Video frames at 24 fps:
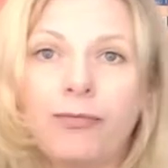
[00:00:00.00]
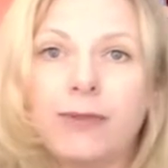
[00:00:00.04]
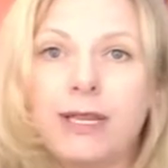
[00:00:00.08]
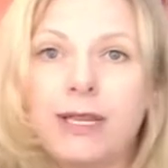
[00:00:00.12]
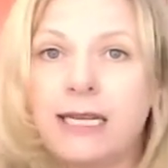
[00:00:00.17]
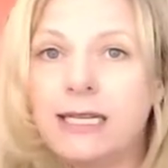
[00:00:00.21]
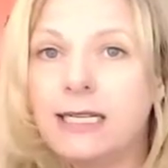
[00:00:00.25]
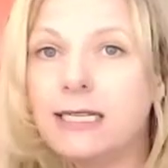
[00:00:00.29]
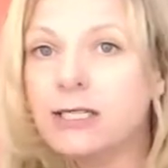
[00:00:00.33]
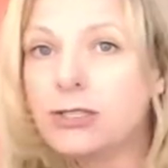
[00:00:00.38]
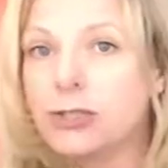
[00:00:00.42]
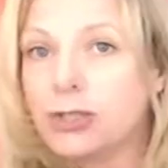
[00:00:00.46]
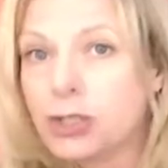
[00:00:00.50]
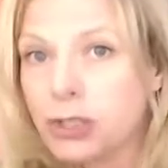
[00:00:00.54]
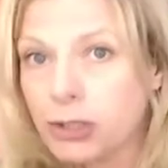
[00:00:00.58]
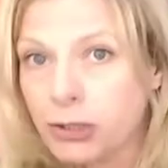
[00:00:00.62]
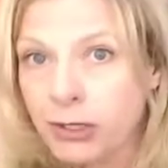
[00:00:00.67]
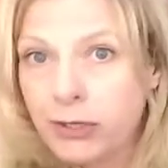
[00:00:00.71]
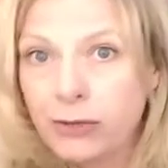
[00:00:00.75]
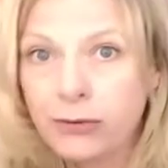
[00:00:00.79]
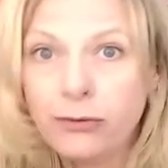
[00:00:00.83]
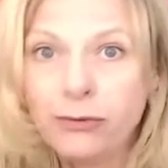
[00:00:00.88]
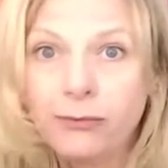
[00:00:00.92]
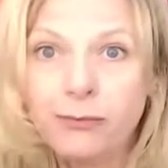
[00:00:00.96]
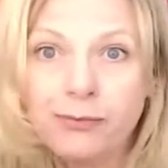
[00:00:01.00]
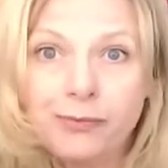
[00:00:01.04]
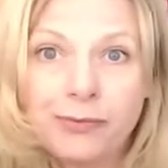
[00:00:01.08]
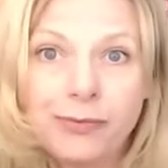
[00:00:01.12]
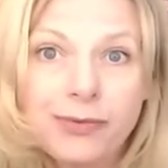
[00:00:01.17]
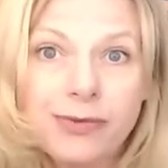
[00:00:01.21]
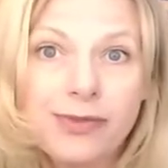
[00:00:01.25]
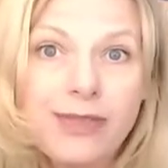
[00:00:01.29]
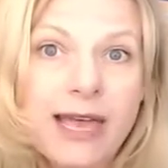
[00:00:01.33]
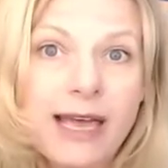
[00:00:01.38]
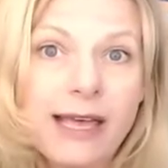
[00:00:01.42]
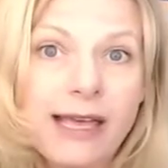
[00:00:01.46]
it is true
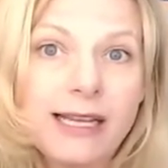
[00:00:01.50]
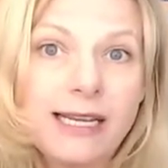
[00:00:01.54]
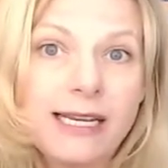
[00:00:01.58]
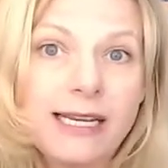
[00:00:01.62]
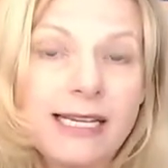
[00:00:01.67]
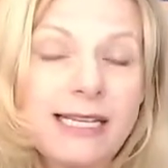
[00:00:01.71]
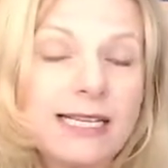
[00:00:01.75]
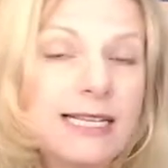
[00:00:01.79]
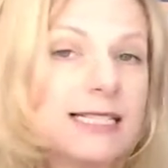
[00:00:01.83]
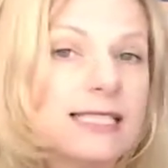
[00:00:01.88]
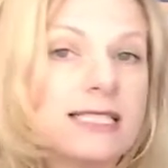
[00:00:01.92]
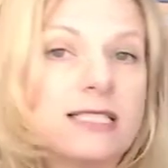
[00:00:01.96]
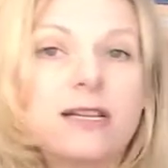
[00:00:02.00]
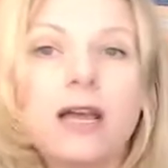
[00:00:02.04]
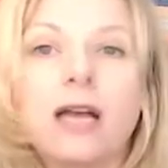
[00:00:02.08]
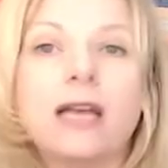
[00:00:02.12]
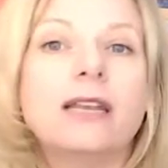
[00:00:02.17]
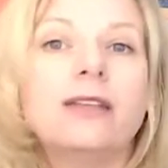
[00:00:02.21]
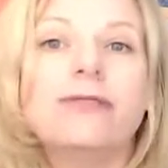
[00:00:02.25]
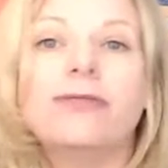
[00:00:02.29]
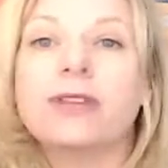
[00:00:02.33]
that it is not